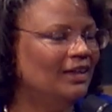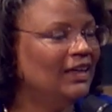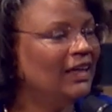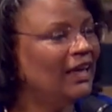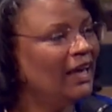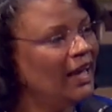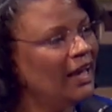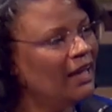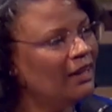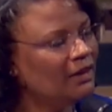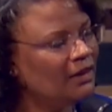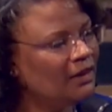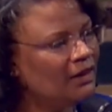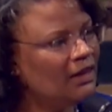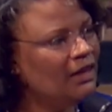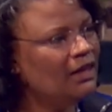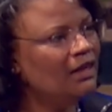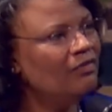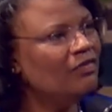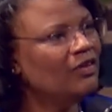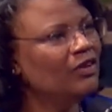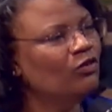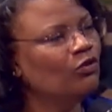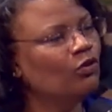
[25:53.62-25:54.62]
can't
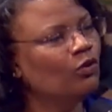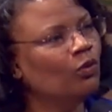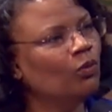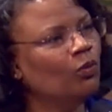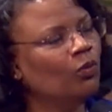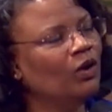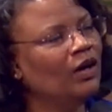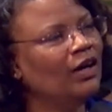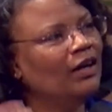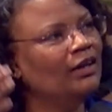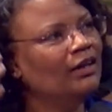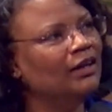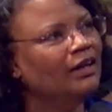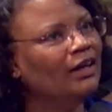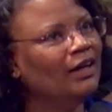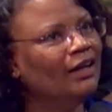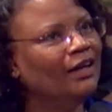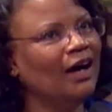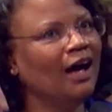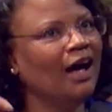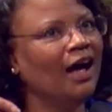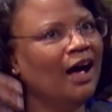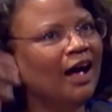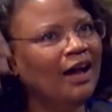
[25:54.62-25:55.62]
live into
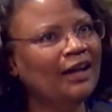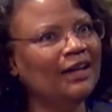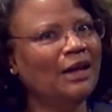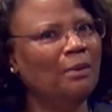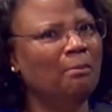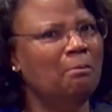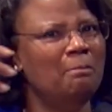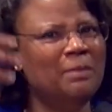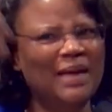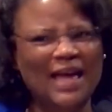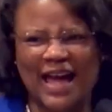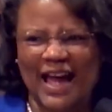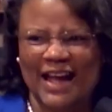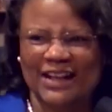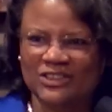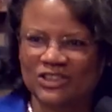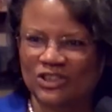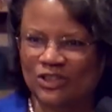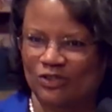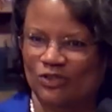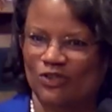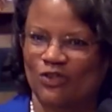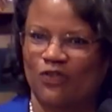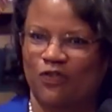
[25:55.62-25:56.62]
what God
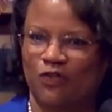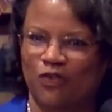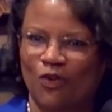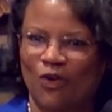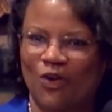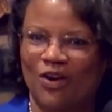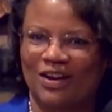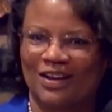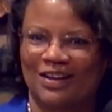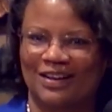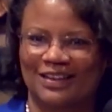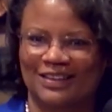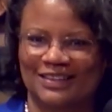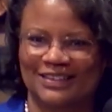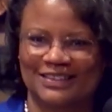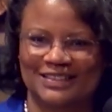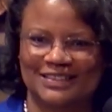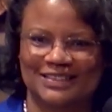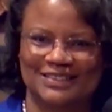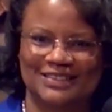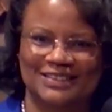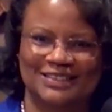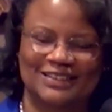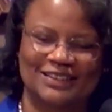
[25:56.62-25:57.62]
imagines for
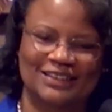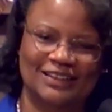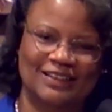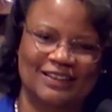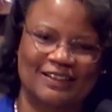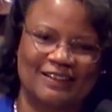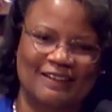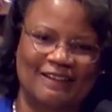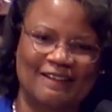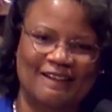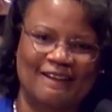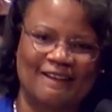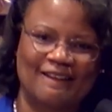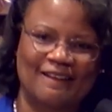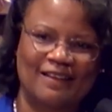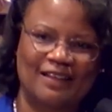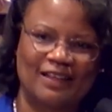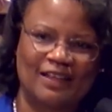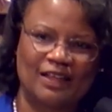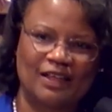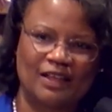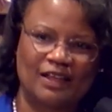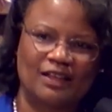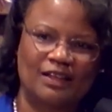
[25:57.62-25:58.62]
us
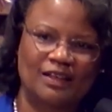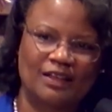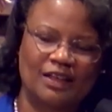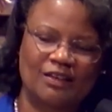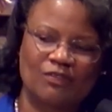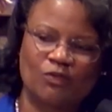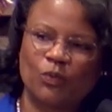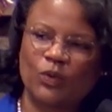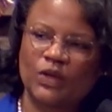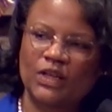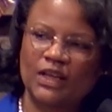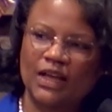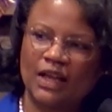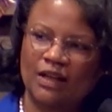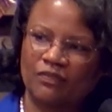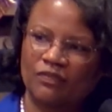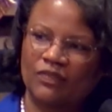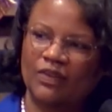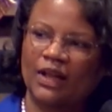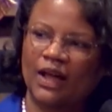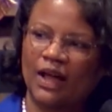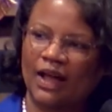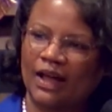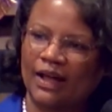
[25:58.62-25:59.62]
if we
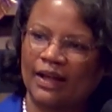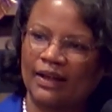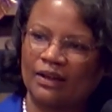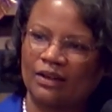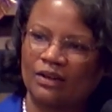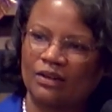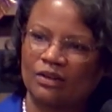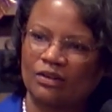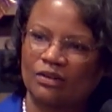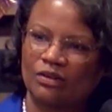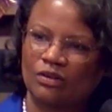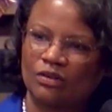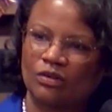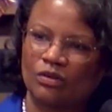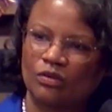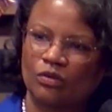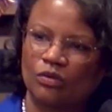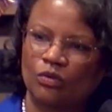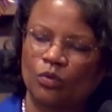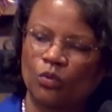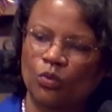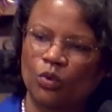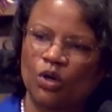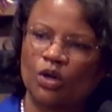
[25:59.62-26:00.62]
have not
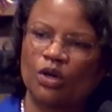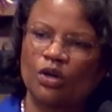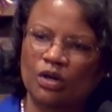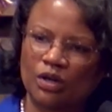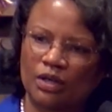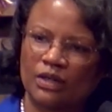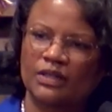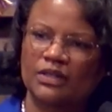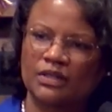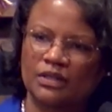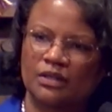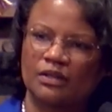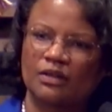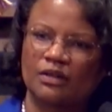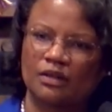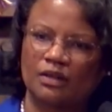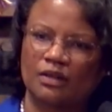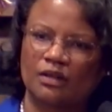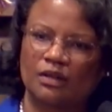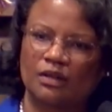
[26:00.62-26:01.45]
worked